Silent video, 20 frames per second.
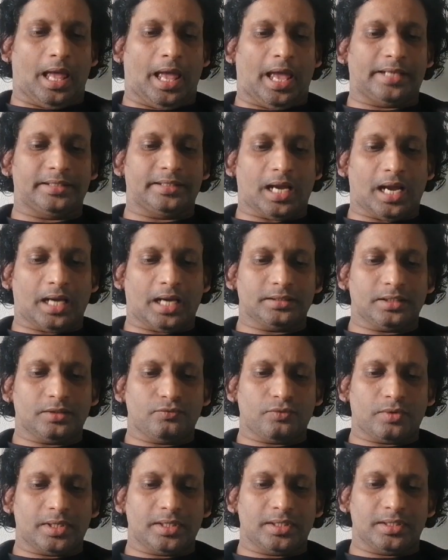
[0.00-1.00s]
And the other
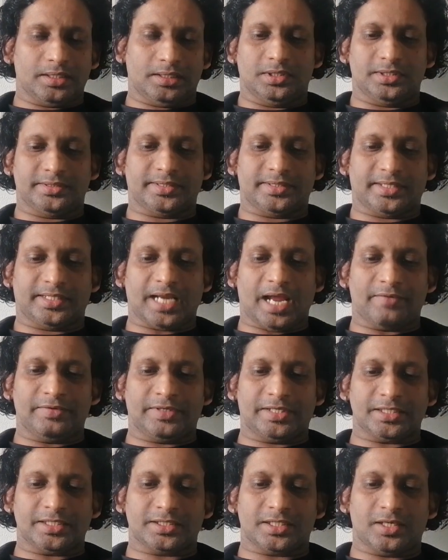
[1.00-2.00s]
one is the
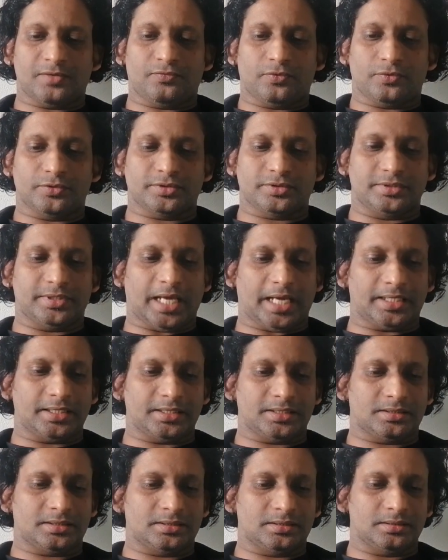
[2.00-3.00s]
gravitational force that
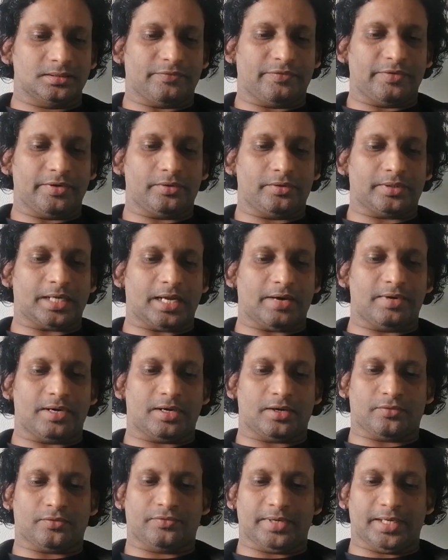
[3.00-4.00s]
is the fellow
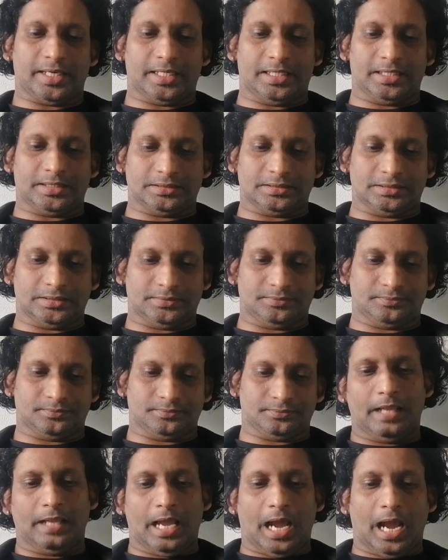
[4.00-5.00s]
traveler of energy.
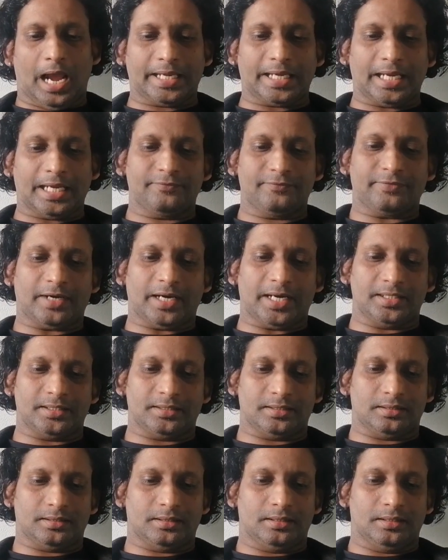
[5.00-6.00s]
I can
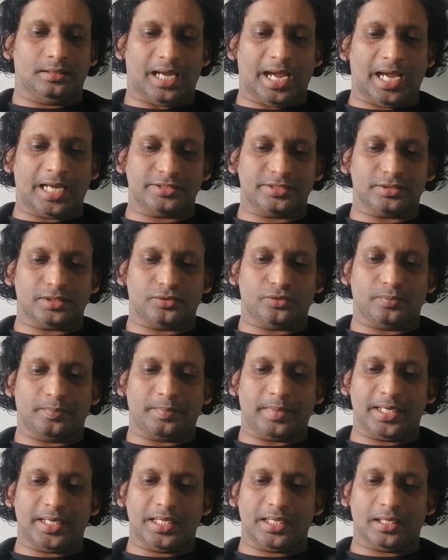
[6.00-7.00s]
find the answer to
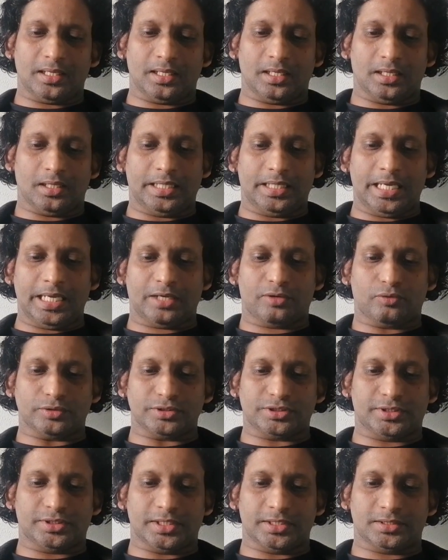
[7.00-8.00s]
many key
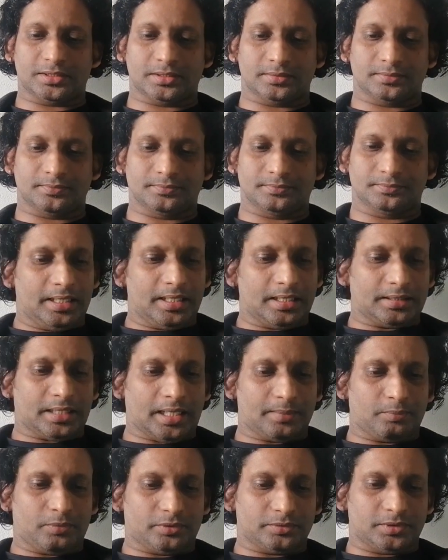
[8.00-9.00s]
questions here
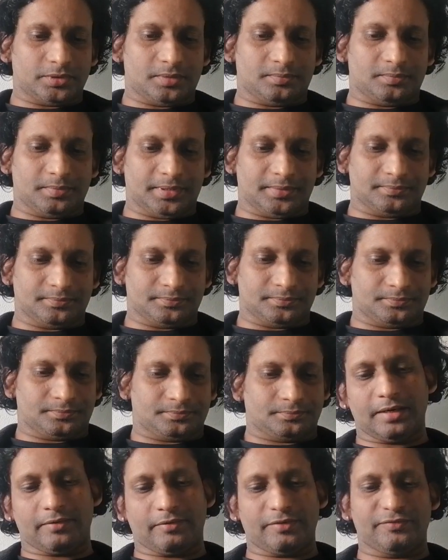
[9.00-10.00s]
that bothered me.
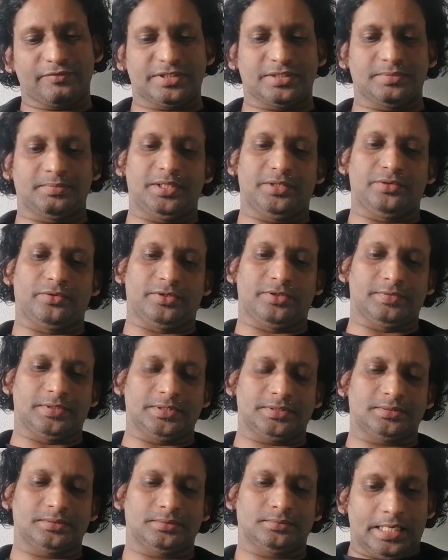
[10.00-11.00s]
In our visible
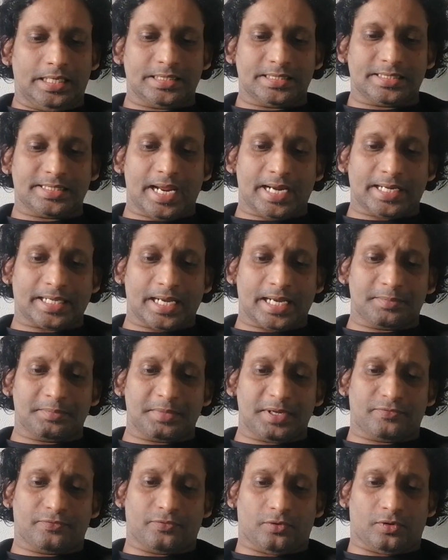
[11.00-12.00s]
universe, a star can
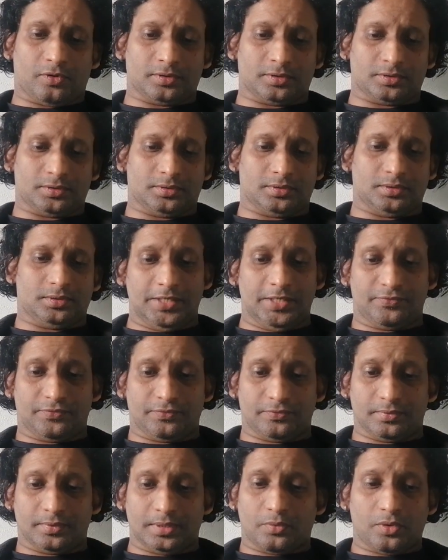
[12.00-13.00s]
be found
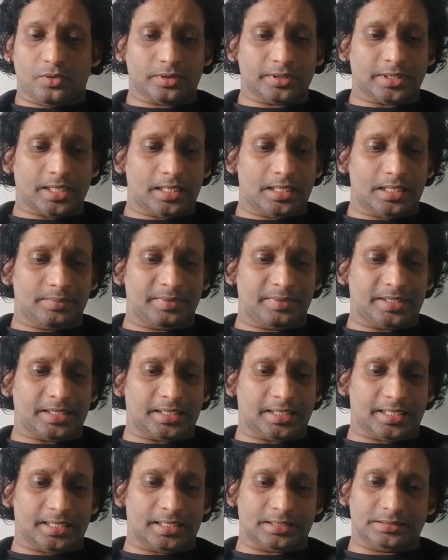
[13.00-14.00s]
if more than
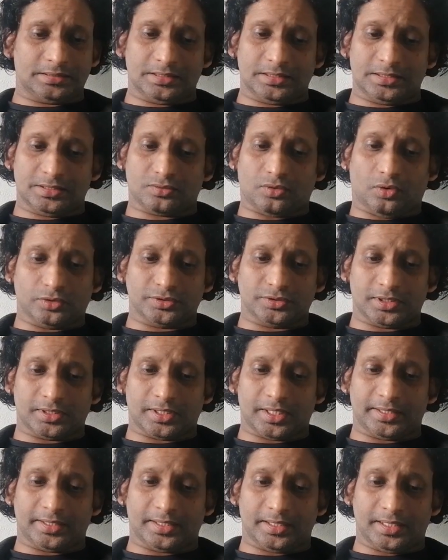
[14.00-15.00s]
limited energy is
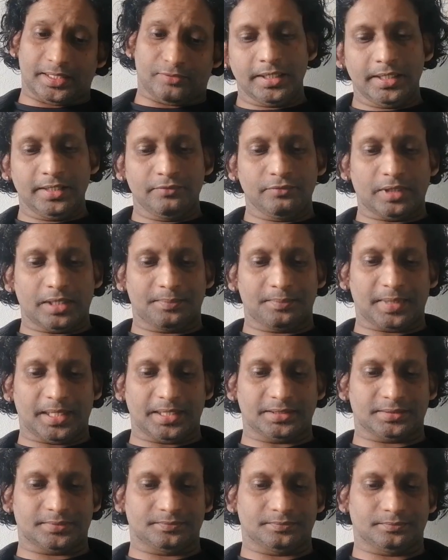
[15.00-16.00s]
concentrated in one
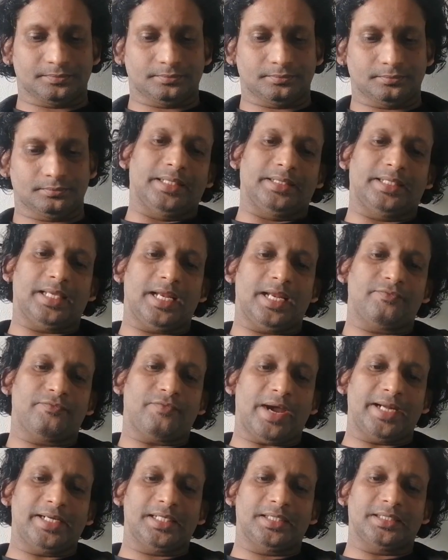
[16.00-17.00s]
place. Then
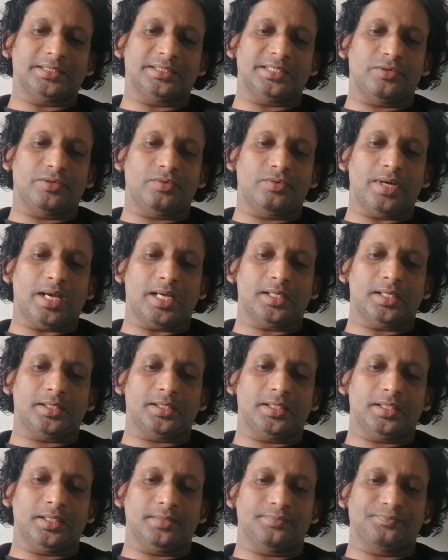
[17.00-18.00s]
why did the
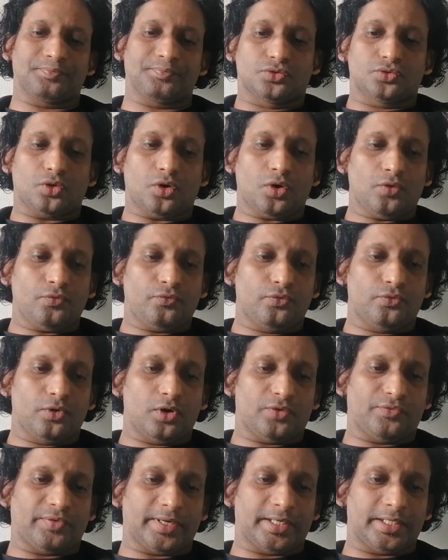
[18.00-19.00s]
singularity so full
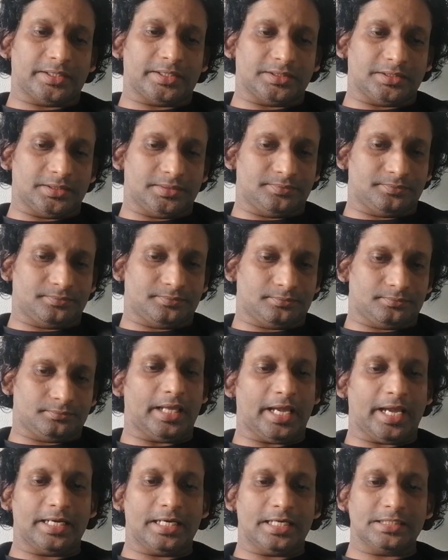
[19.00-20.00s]
of energy,
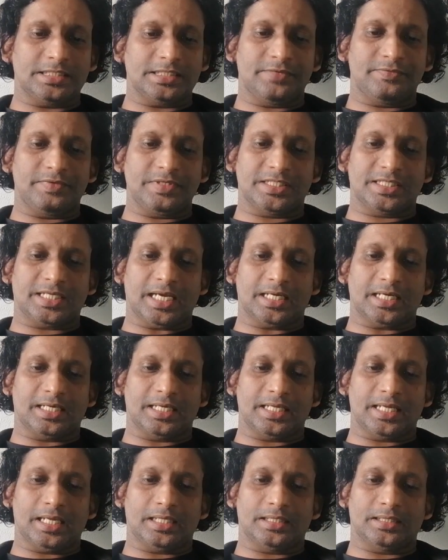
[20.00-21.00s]
the energy which can
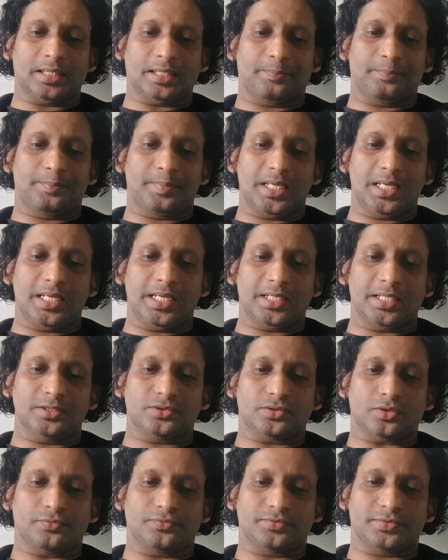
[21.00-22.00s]
create the
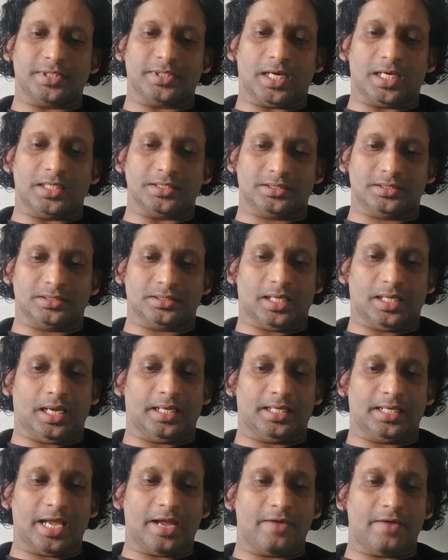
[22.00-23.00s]
billions of stars
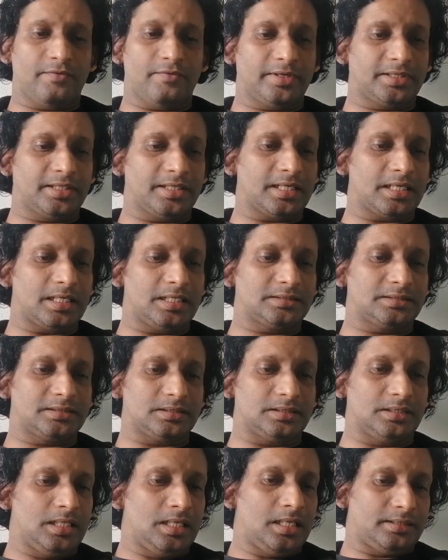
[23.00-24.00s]
and everything else
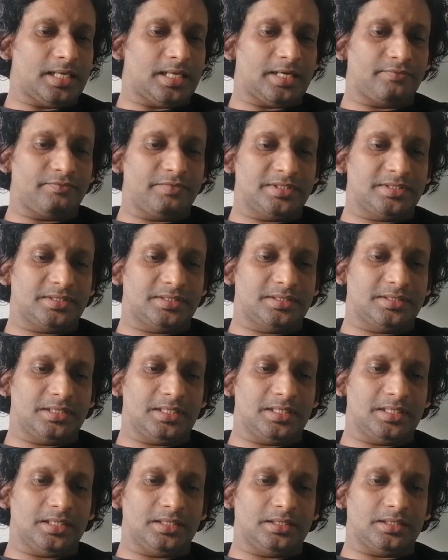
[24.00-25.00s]
that we
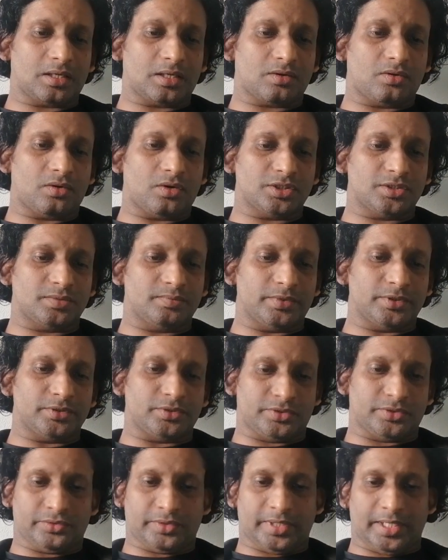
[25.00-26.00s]
see in the
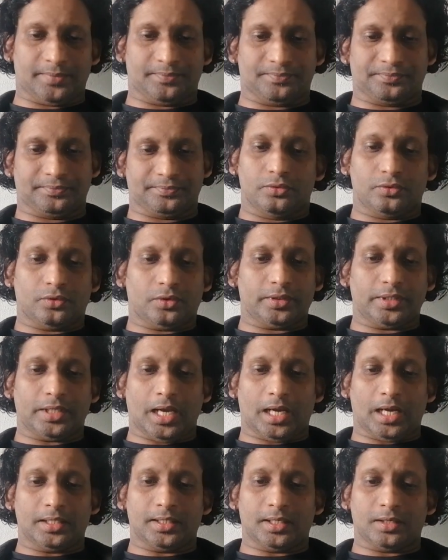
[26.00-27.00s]
cosmos today, not
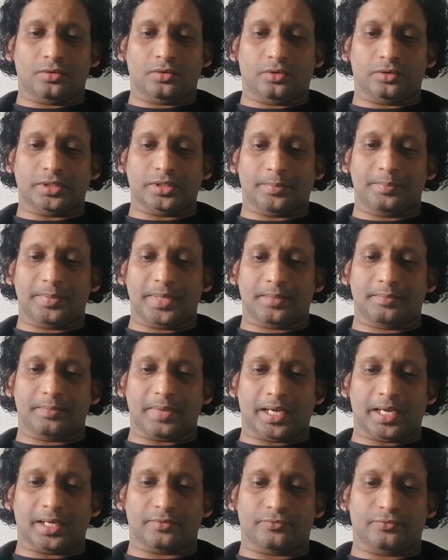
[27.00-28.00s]
undergo the Big
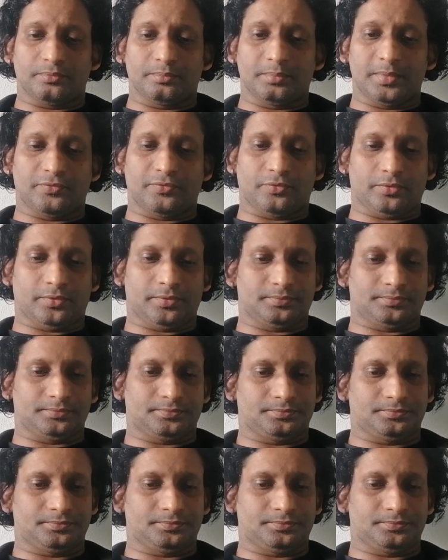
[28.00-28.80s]
Bang before?